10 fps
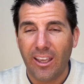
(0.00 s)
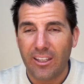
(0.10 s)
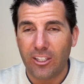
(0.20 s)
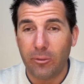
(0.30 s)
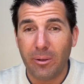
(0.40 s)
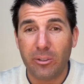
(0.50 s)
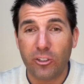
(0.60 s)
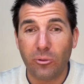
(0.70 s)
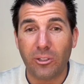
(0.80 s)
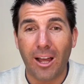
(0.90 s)
you'd be able to
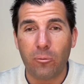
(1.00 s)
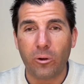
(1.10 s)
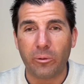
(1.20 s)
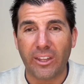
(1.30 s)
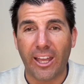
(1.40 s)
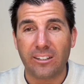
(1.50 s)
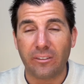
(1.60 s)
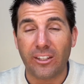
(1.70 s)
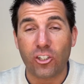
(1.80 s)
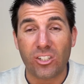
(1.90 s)
do a lot more with that
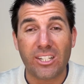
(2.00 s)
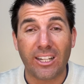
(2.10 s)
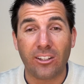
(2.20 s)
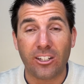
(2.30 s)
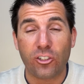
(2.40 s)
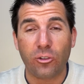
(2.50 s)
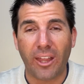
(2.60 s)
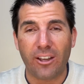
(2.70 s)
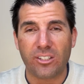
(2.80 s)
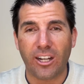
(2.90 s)
than just
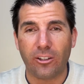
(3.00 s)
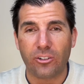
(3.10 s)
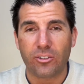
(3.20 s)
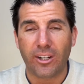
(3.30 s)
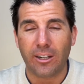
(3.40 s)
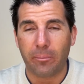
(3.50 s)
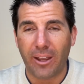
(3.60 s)
$2,000, right?